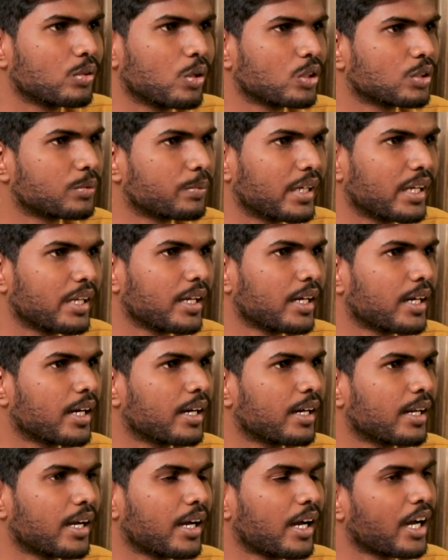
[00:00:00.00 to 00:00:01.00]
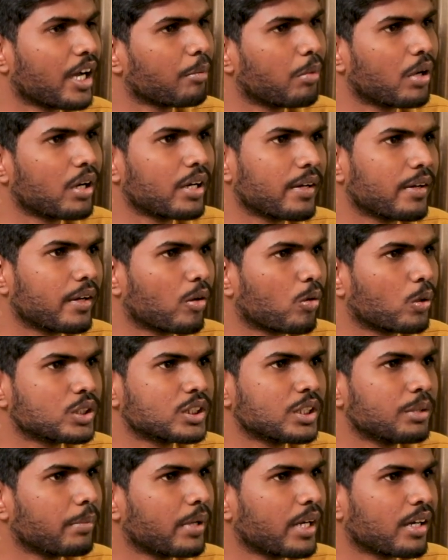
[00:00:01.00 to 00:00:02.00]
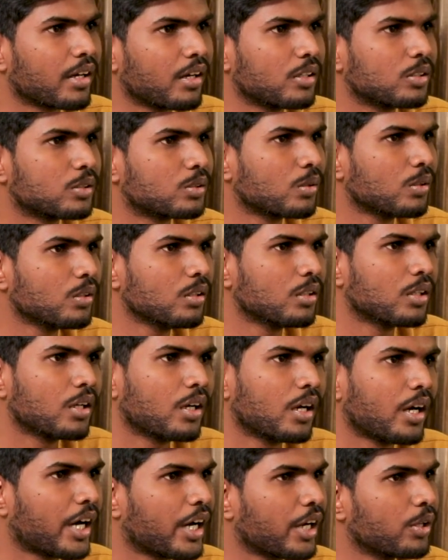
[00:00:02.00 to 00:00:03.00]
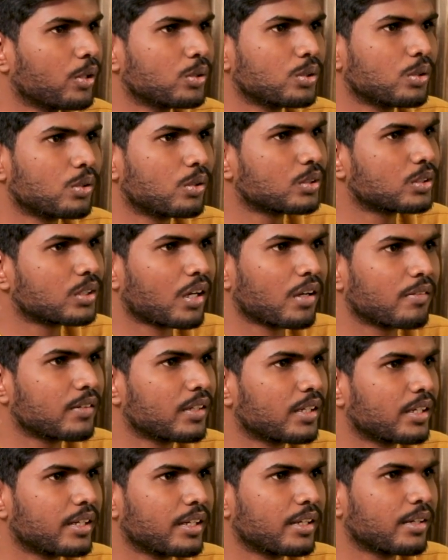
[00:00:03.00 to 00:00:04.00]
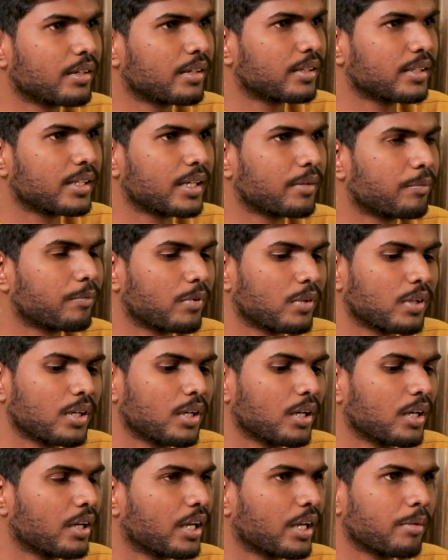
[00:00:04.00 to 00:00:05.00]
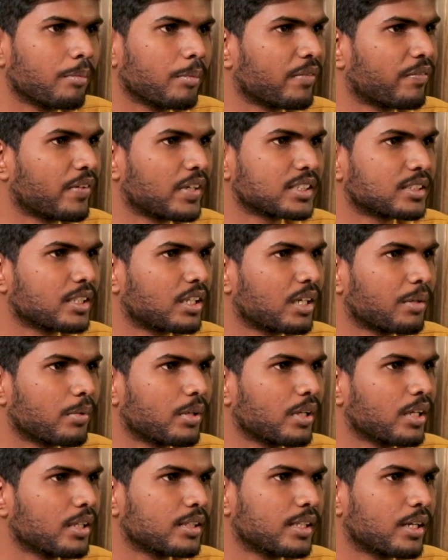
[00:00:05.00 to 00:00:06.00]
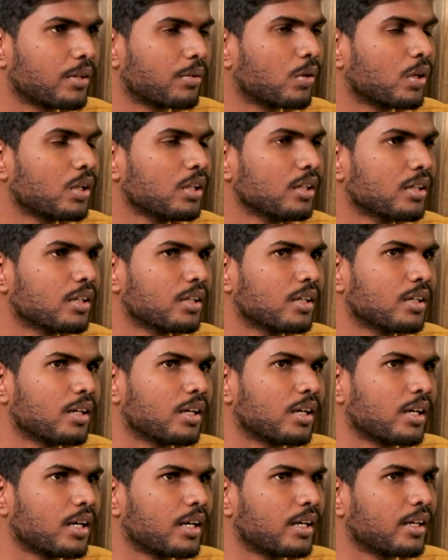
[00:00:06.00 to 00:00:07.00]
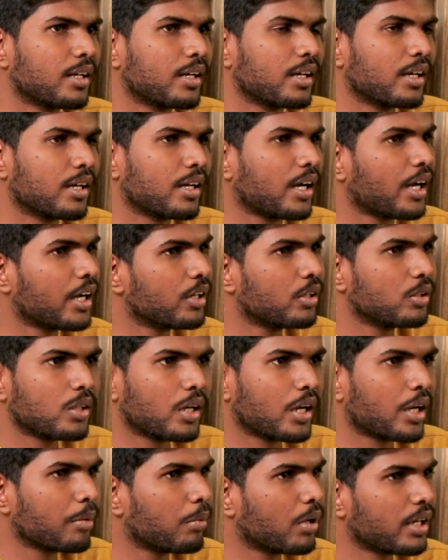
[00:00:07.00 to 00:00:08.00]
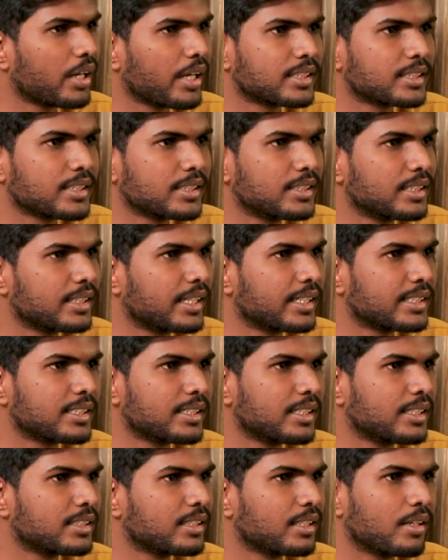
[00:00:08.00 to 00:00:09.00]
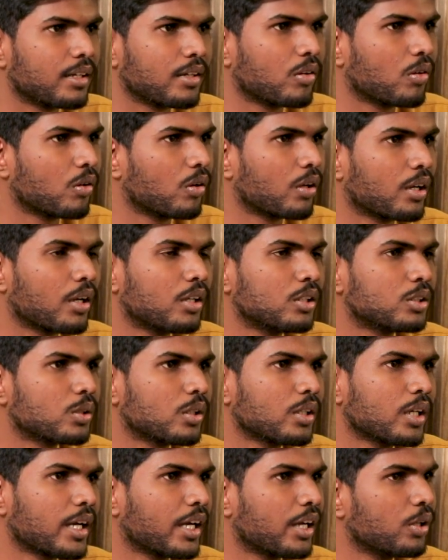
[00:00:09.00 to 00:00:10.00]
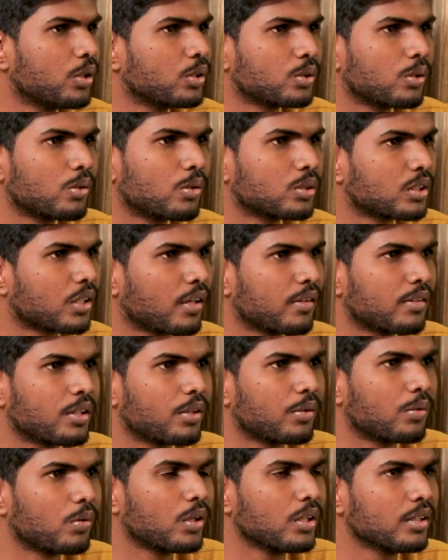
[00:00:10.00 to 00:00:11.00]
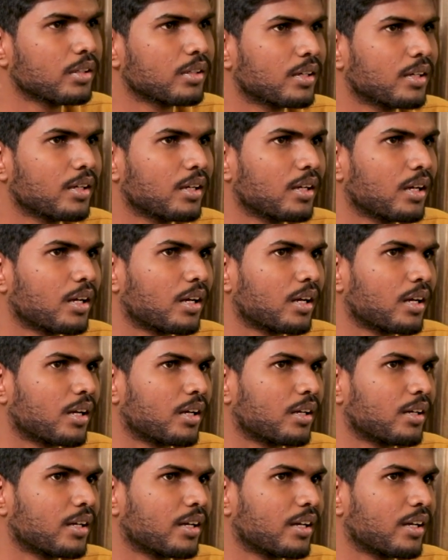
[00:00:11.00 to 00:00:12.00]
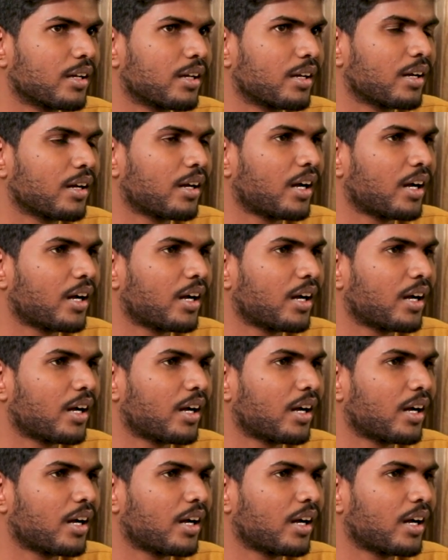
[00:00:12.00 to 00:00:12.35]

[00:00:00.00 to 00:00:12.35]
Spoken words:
those material, and I bought a question bank also. I used it to solve that in my first attempt at that one, and I bought Exergic test series also. I used it to solve that one, and